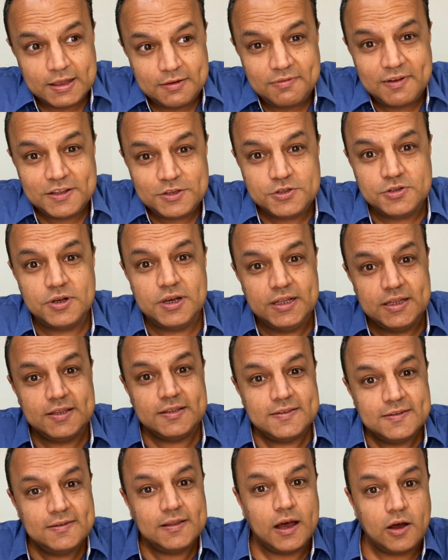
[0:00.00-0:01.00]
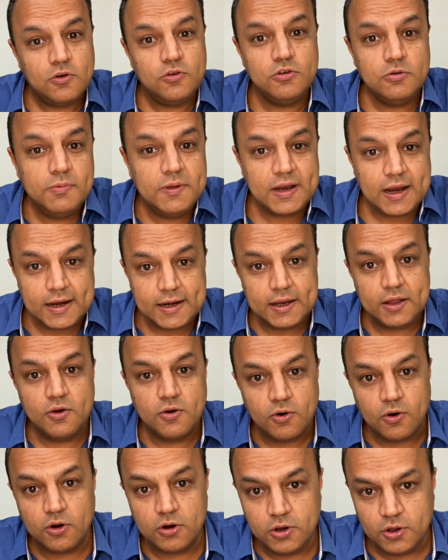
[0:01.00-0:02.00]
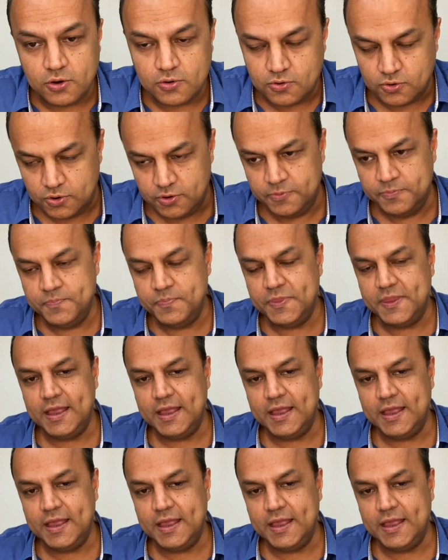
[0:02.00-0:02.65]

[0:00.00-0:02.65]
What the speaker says: eventually this is how you'll be writing all your code.